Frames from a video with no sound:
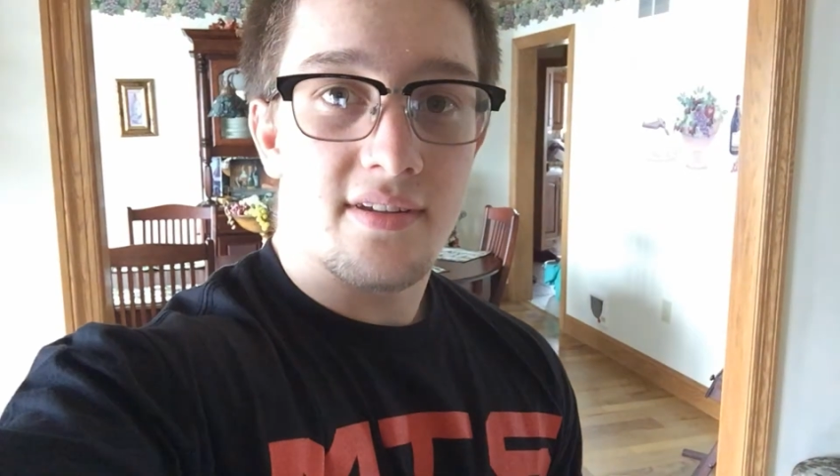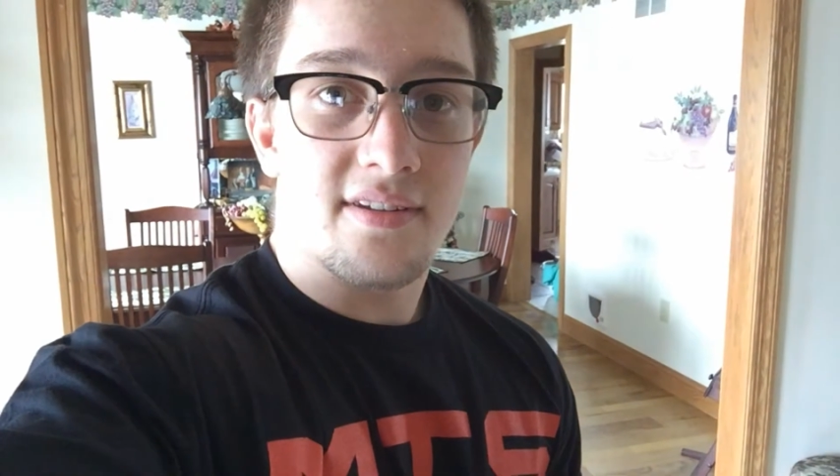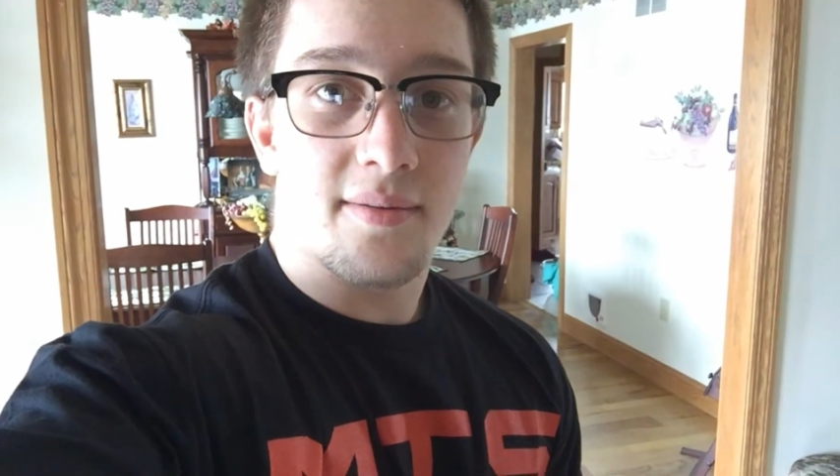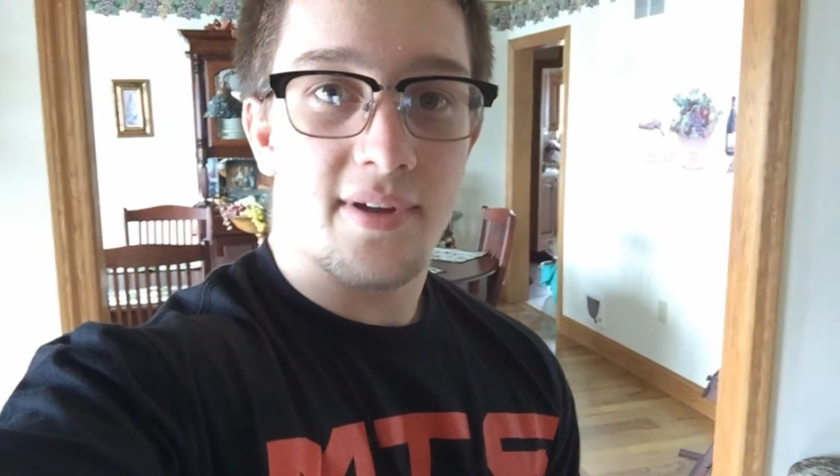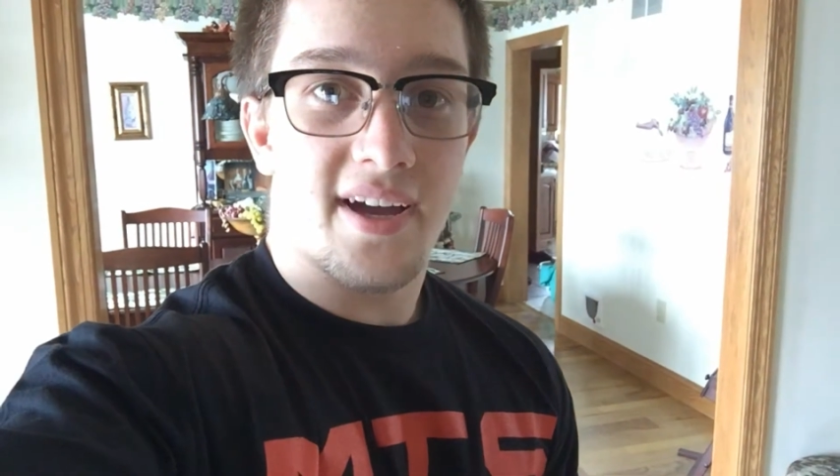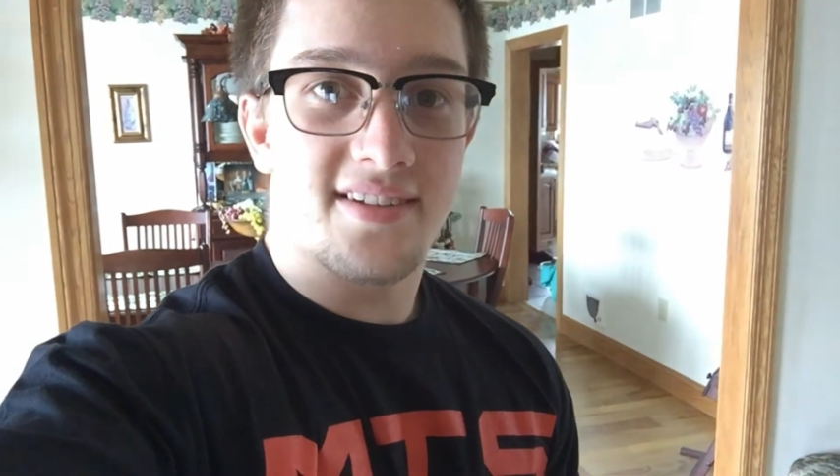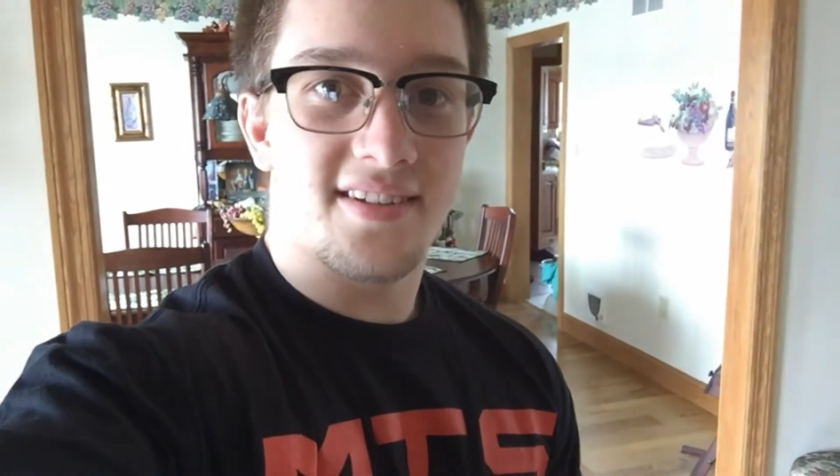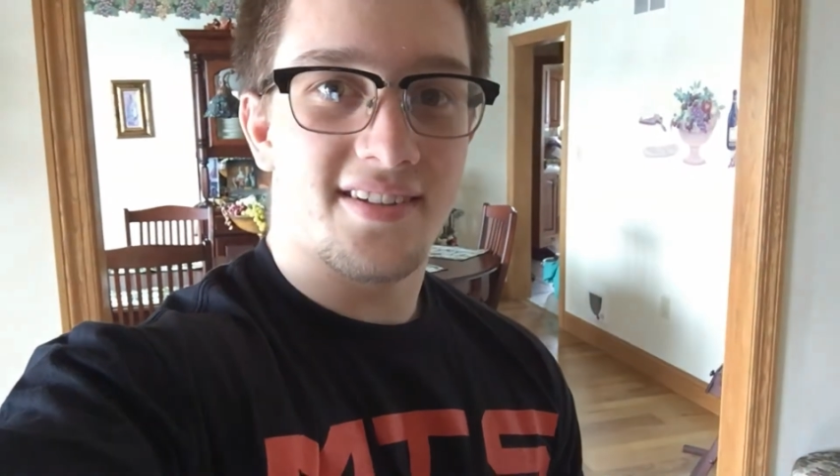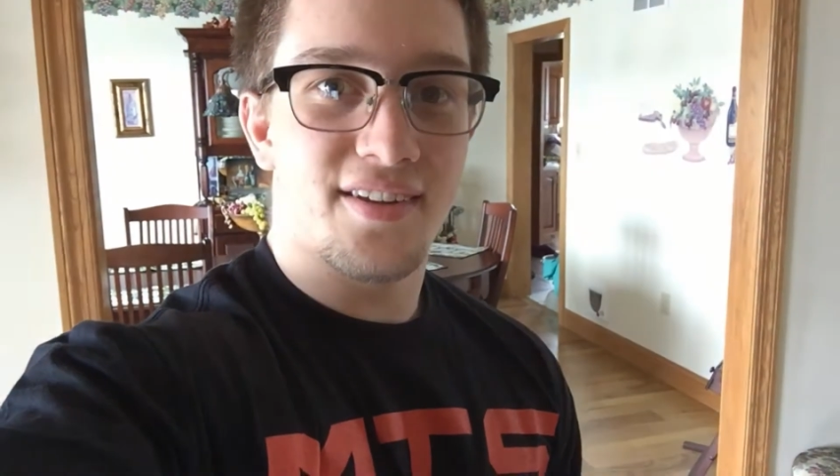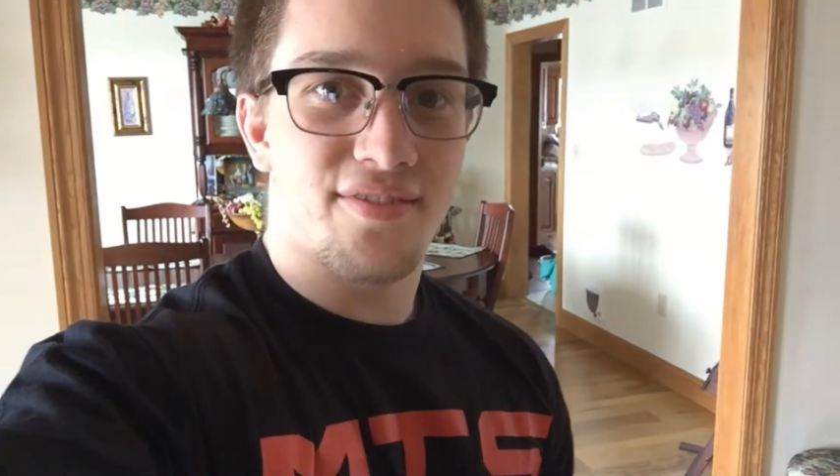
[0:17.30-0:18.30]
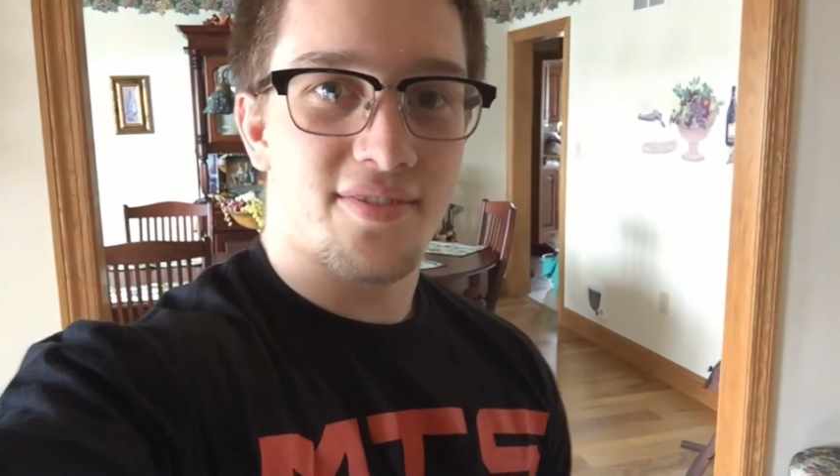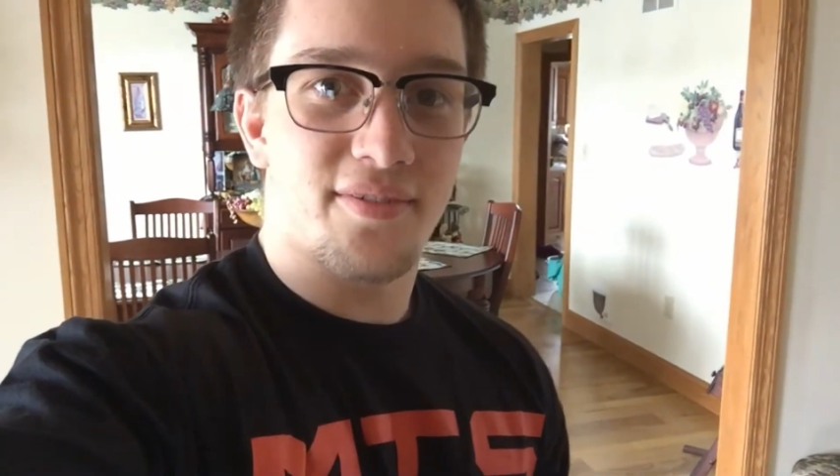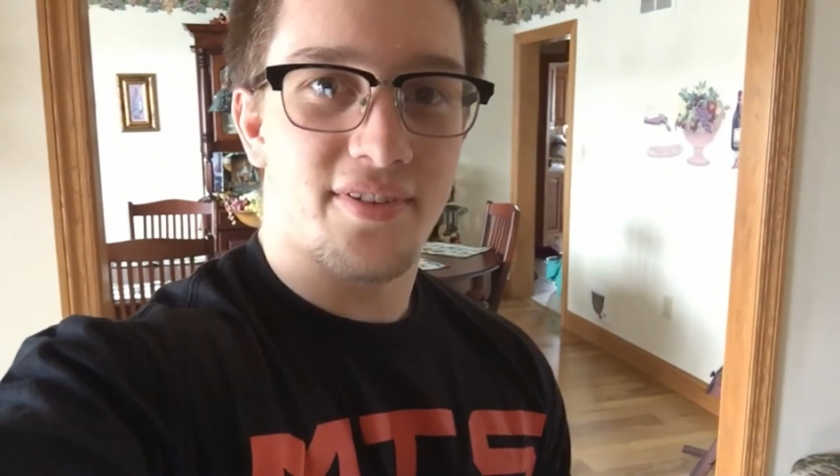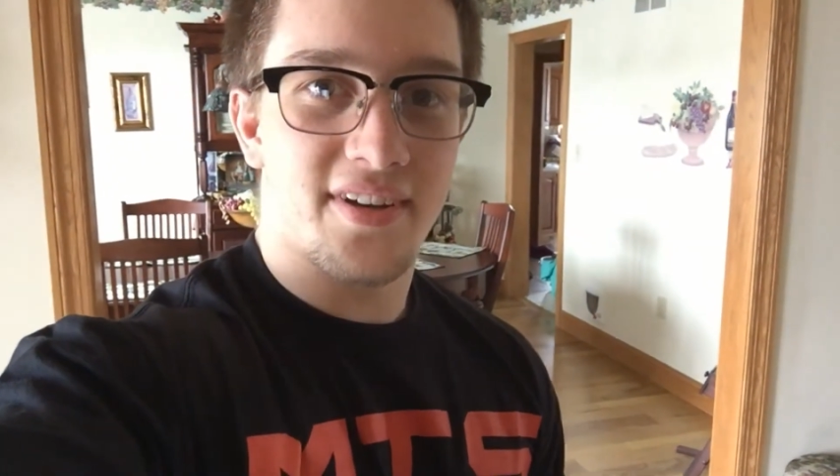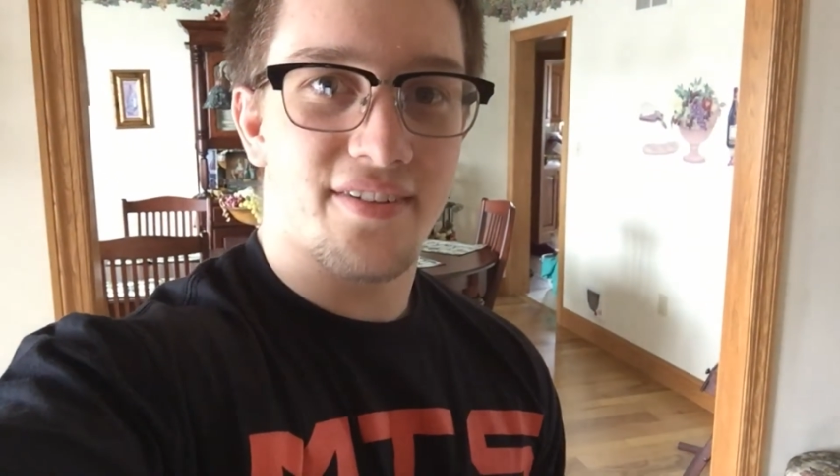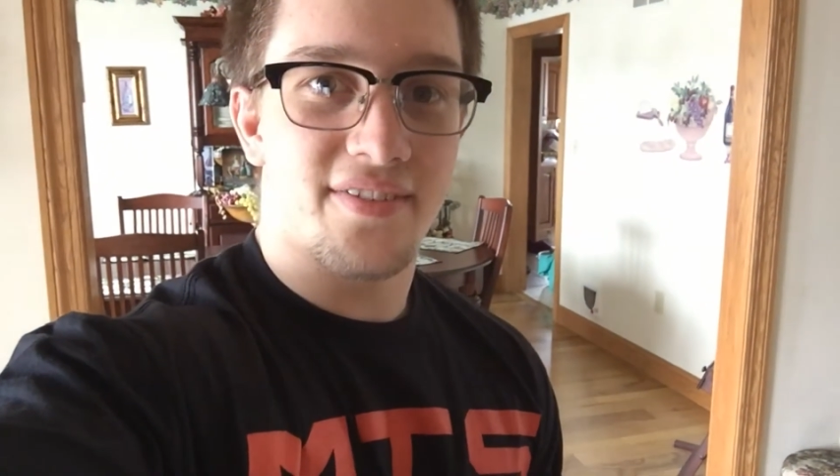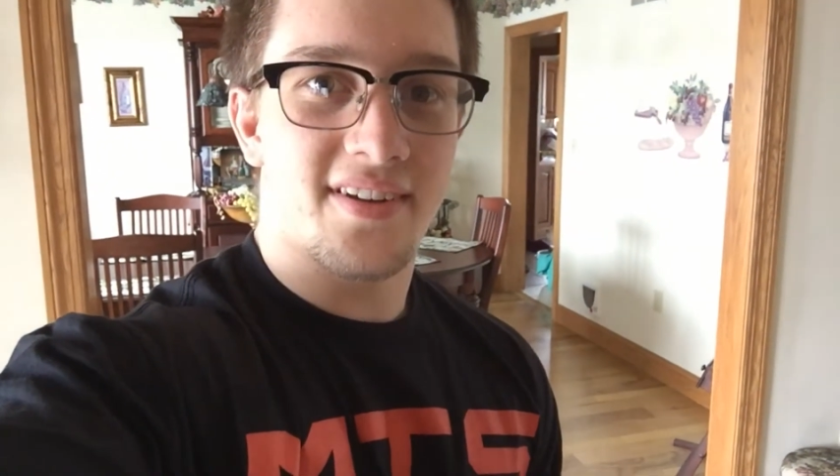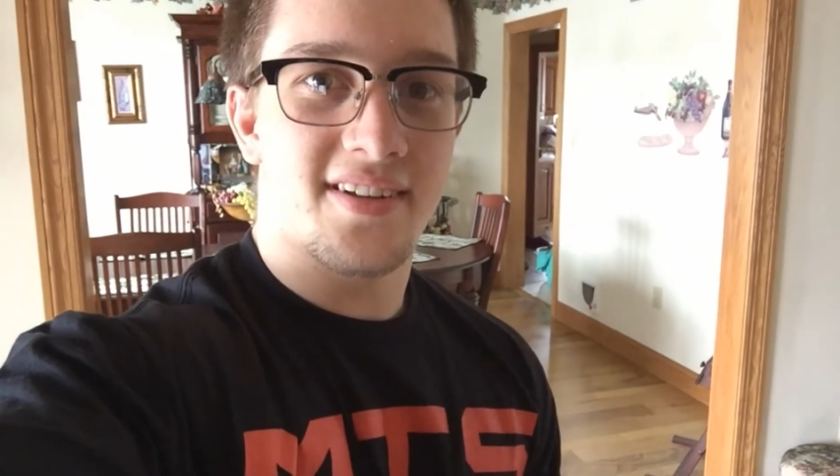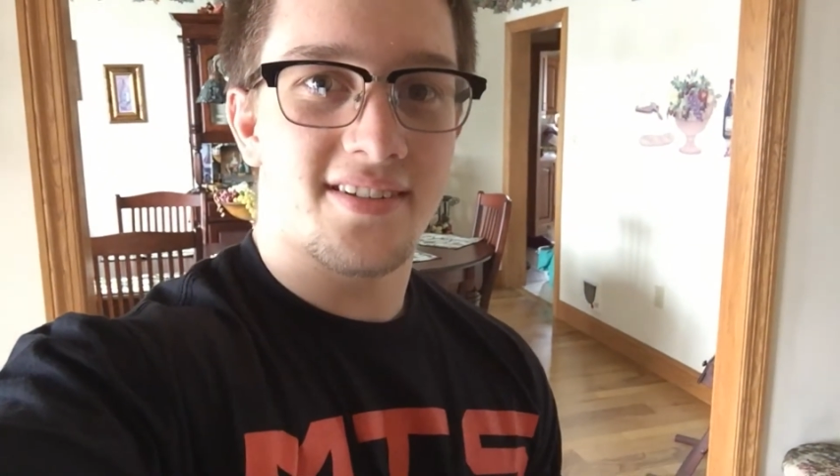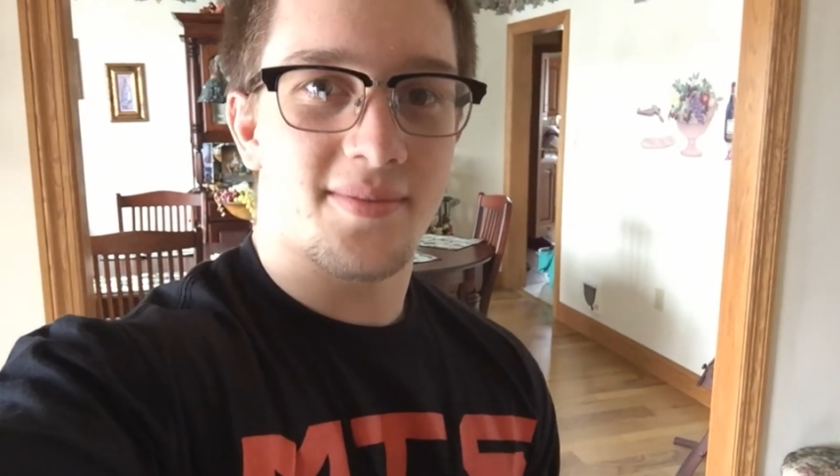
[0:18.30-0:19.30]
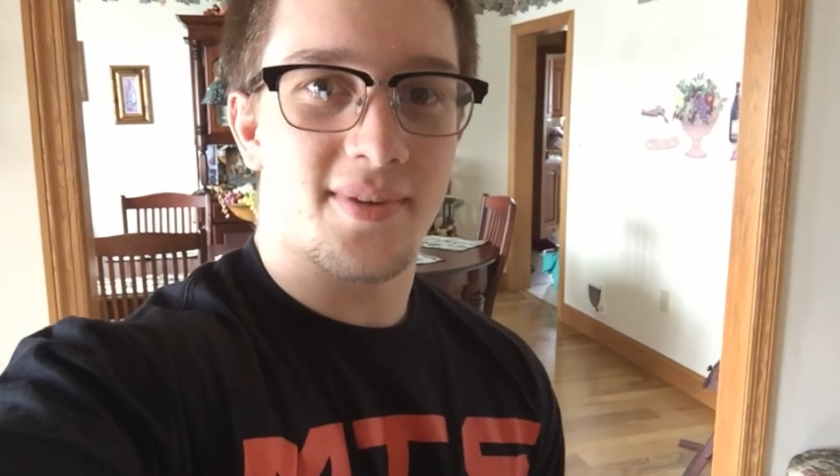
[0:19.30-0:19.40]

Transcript: What's up, guys? It's Div from Affinity Fitness.